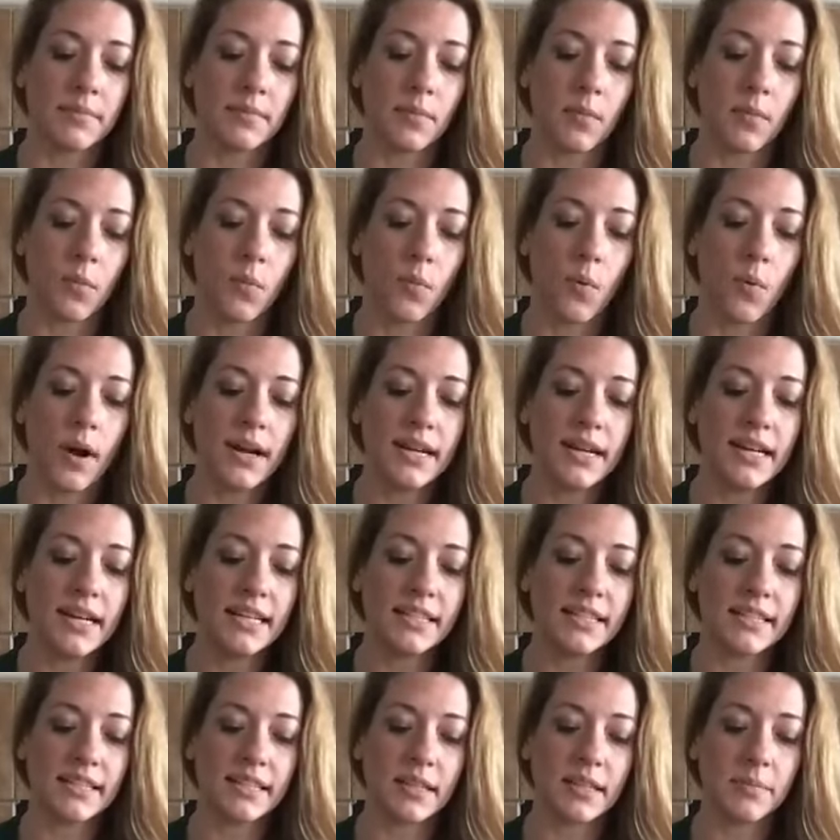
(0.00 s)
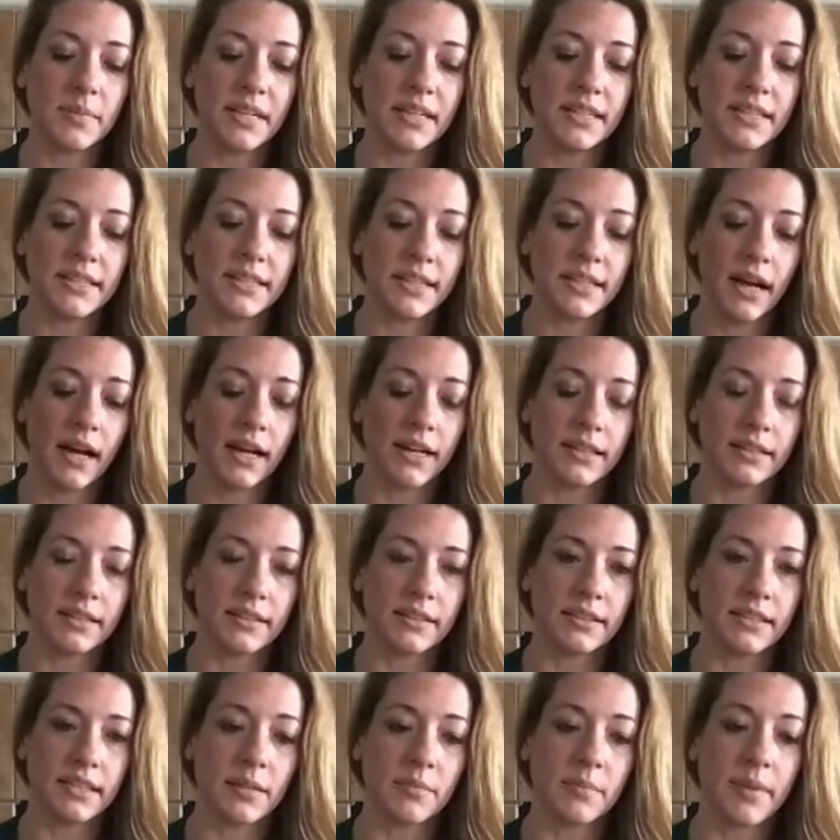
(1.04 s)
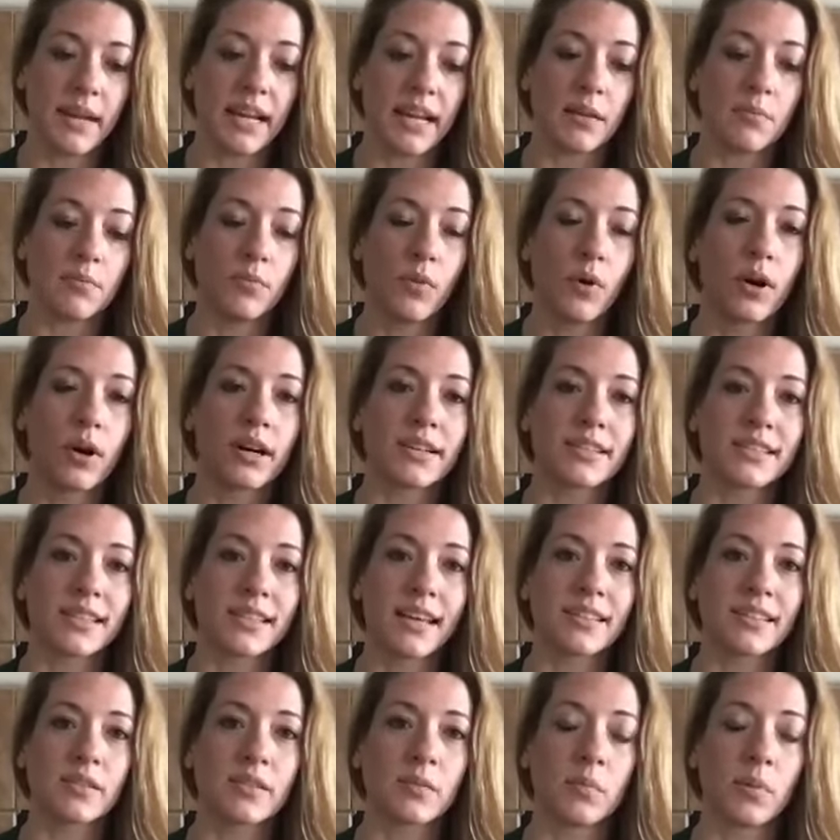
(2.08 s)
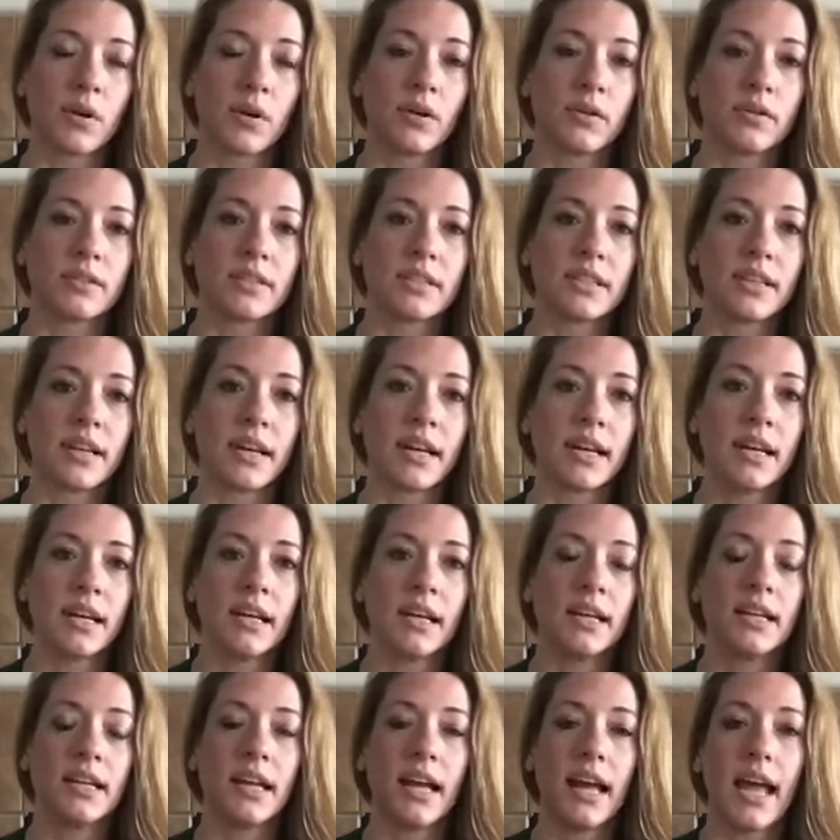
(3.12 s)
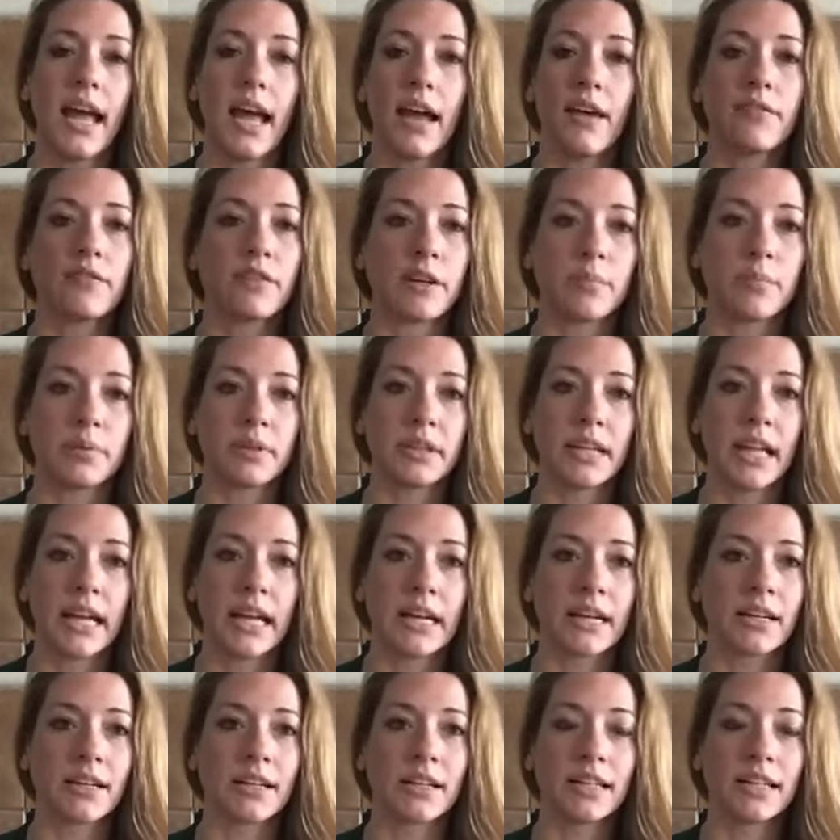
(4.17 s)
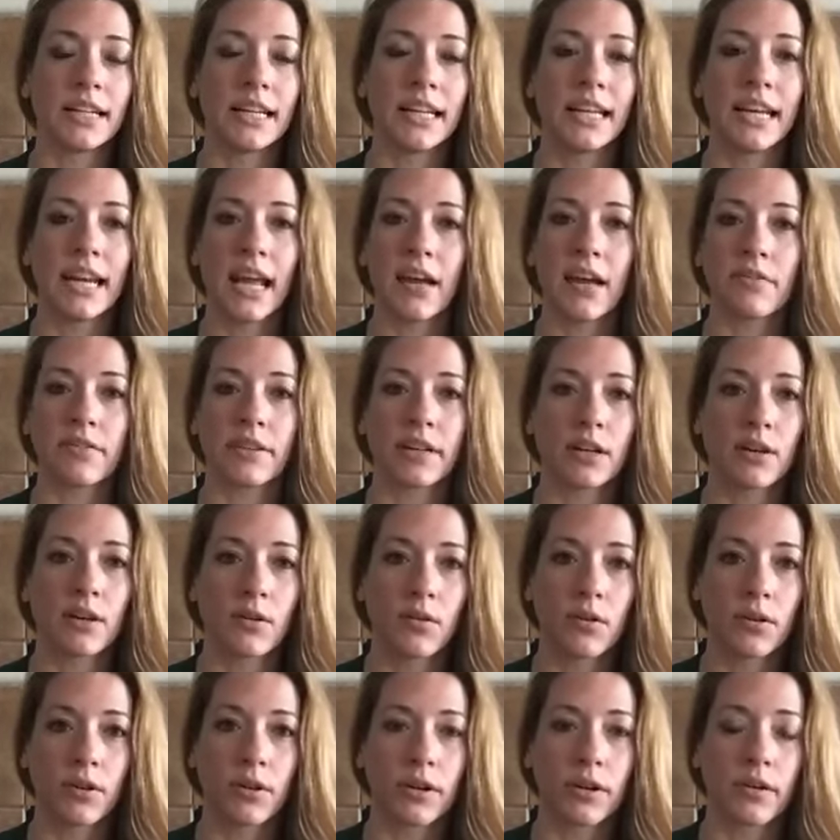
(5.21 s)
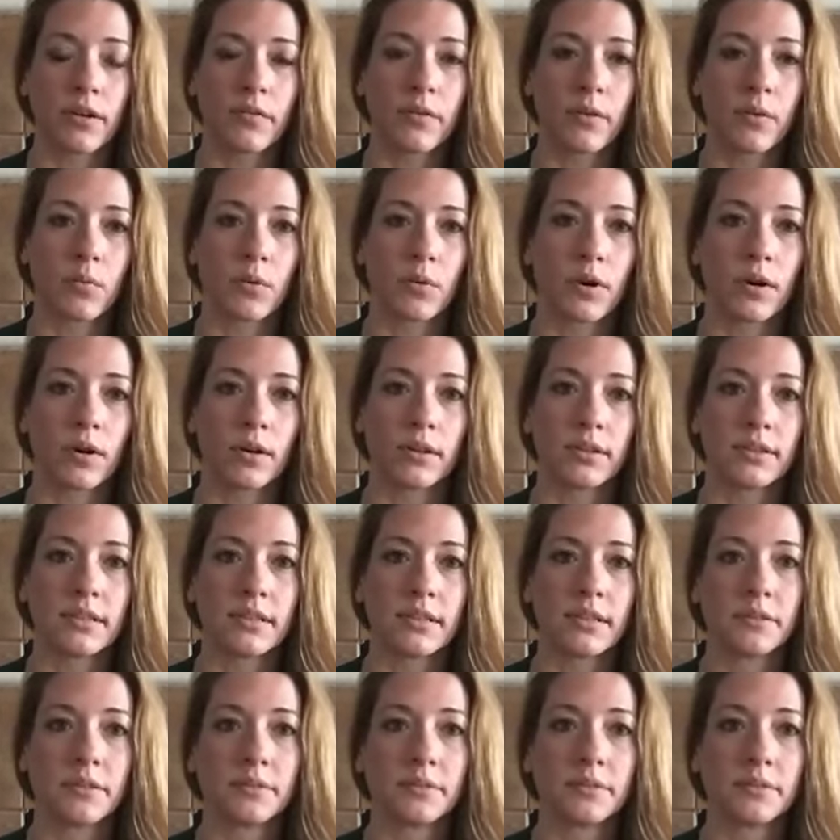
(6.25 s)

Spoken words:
what needs to be done to make it more accessible to every player in every corner of the world?